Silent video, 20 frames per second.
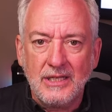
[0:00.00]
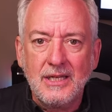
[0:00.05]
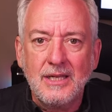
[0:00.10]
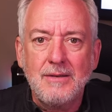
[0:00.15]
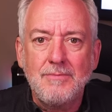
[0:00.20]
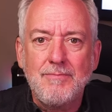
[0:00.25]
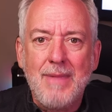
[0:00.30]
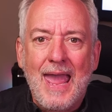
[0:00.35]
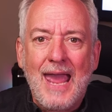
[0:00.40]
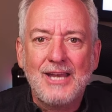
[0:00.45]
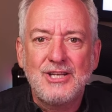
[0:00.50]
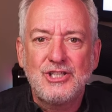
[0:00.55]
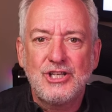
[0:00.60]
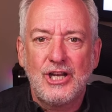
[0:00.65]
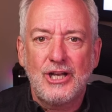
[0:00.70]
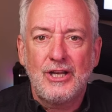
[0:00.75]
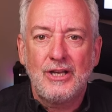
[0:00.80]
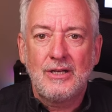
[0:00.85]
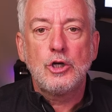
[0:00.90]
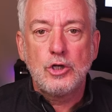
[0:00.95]
that can match
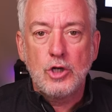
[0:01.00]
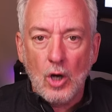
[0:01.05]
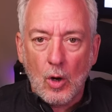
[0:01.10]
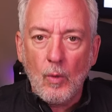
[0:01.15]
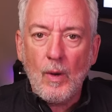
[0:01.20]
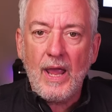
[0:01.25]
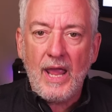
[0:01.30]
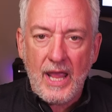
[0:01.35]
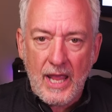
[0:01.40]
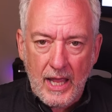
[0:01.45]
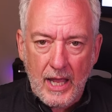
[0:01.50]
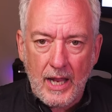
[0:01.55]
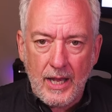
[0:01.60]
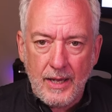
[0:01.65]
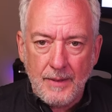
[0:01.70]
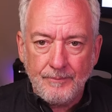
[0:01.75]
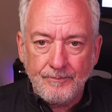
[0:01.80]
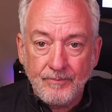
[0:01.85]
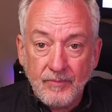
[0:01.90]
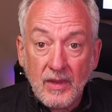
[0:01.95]
it. Go
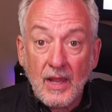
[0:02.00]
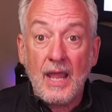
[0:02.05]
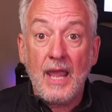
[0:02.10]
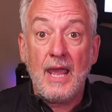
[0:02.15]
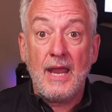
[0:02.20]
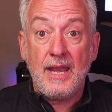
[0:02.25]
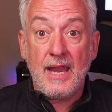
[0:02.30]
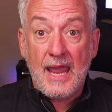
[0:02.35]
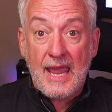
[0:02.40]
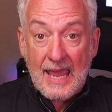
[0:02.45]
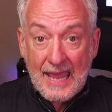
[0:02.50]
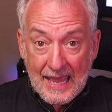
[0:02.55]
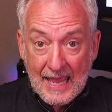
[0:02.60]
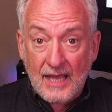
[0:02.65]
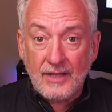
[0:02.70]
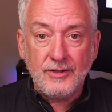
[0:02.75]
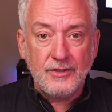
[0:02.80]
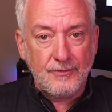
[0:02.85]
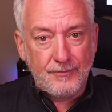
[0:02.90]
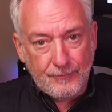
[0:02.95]
ahead and
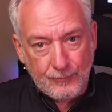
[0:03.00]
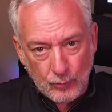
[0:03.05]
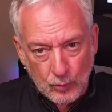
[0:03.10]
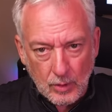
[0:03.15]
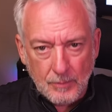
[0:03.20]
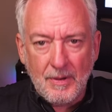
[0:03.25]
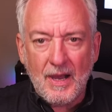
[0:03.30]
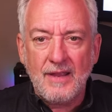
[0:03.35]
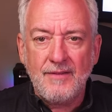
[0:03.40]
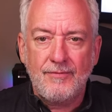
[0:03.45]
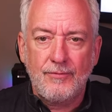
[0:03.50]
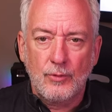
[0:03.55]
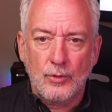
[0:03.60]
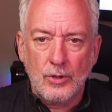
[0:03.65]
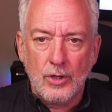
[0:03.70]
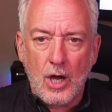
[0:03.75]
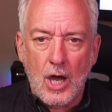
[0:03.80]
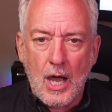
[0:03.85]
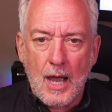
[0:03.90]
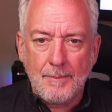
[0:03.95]
add the
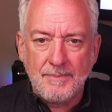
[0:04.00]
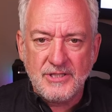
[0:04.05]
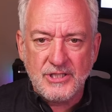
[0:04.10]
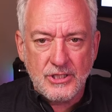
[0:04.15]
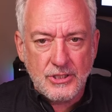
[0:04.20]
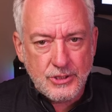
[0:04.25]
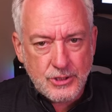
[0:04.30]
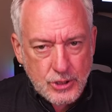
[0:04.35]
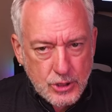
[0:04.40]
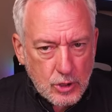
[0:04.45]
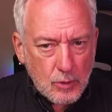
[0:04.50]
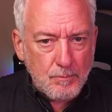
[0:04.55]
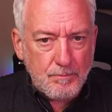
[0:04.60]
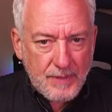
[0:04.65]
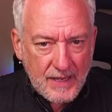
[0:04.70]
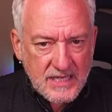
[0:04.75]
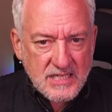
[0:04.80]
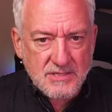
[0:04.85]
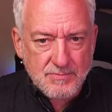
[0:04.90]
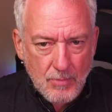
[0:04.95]
4x4 option to your
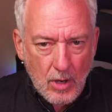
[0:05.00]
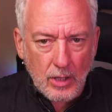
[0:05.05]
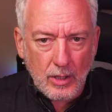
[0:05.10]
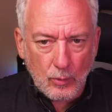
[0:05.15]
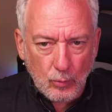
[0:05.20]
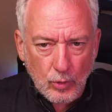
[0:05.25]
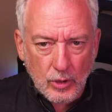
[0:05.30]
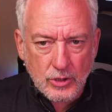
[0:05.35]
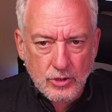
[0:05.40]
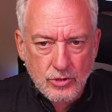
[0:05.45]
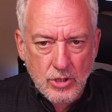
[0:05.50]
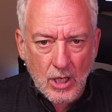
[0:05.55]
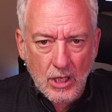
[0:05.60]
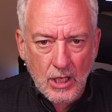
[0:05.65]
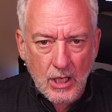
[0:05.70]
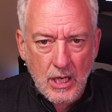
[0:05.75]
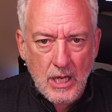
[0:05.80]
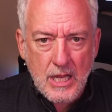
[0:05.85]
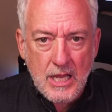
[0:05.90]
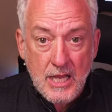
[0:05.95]
base model work
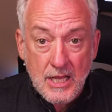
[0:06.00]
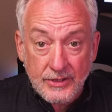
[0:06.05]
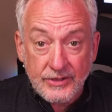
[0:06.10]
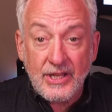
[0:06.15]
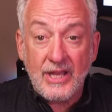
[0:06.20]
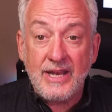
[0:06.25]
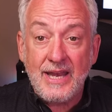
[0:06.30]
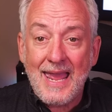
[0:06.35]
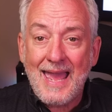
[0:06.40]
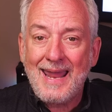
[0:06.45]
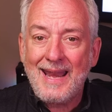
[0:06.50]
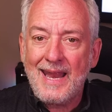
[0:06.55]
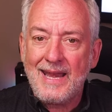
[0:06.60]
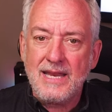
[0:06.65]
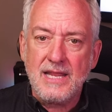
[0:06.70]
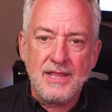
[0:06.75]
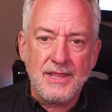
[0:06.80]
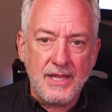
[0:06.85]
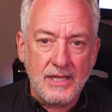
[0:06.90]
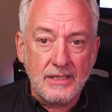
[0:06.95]
truck. Then add
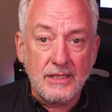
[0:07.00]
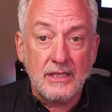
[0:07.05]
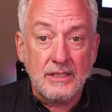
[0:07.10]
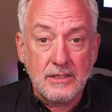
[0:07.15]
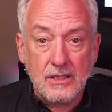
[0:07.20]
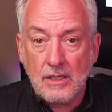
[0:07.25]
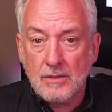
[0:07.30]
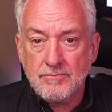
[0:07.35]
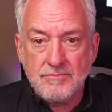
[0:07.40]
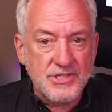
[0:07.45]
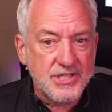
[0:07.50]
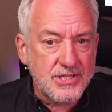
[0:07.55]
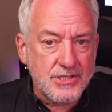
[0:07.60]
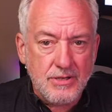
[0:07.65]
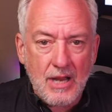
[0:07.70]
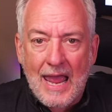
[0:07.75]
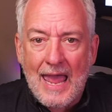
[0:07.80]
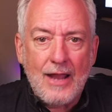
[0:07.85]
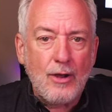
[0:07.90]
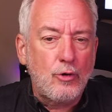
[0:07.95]
anything that
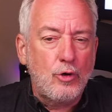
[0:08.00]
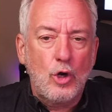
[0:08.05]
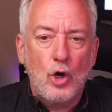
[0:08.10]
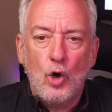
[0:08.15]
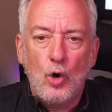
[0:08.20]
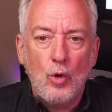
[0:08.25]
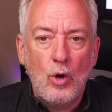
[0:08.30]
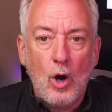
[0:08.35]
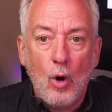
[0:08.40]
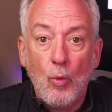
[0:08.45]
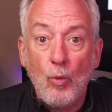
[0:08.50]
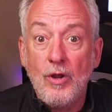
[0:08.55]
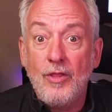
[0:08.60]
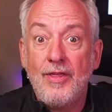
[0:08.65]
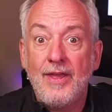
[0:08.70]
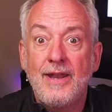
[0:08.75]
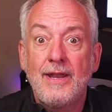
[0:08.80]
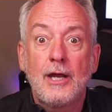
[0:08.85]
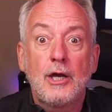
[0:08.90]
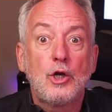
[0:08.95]
comes, I don't know,
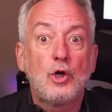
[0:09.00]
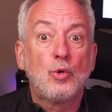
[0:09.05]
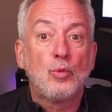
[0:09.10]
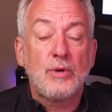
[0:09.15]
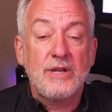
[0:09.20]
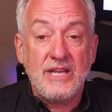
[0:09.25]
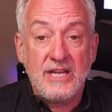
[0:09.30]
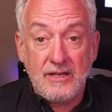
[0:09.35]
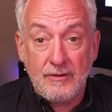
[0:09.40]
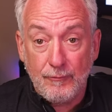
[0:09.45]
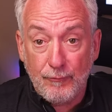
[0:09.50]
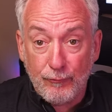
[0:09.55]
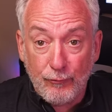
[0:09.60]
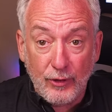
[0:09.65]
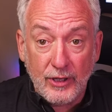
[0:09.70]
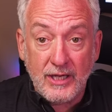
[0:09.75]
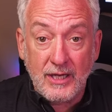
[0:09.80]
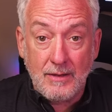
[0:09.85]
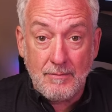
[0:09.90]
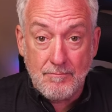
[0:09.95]
within a green
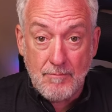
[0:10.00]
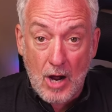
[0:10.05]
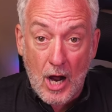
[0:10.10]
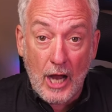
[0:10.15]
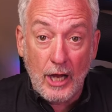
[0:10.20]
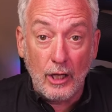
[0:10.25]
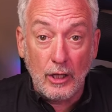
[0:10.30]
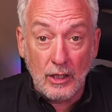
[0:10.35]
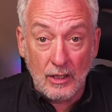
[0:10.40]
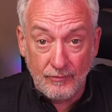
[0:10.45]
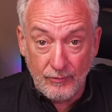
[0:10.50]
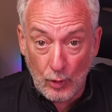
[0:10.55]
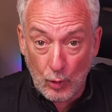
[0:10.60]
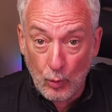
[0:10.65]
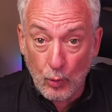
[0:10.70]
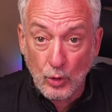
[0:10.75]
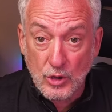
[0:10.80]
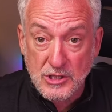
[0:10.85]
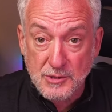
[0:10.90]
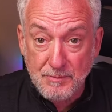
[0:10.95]
frickin' mile of the
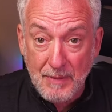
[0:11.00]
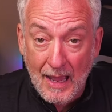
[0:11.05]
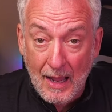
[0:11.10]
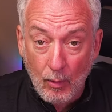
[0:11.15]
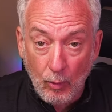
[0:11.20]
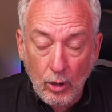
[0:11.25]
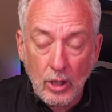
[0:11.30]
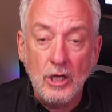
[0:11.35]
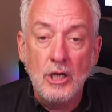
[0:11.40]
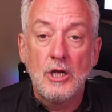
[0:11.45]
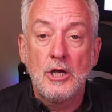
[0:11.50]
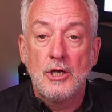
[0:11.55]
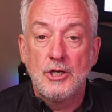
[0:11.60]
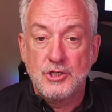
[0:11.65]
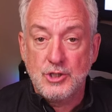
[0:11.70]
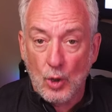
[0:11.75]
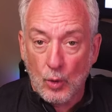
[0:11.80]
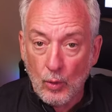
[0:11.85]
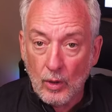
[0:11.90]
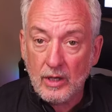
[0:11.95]
horsepower,
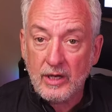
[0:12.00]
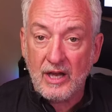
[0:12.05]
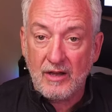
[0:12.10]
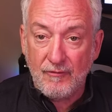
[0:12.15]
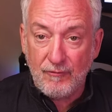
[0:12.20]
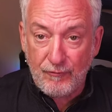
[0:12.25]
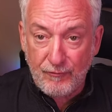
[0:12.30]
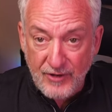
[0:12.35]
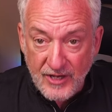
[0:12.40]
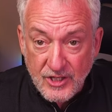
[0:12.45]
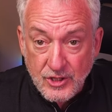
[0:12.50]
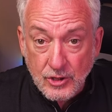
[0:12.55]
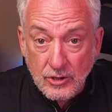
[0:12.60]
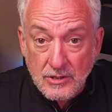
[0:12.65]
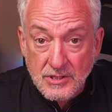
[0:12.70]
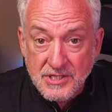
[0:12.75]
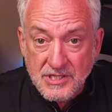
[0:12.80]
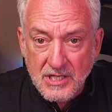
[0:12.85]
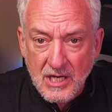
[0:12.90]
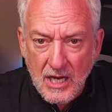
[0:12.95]
torque, and
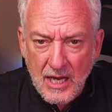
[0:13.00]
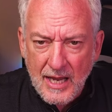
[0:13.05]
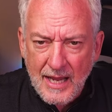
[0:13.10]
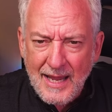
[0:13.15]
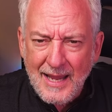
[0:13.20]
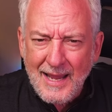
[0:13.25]
features.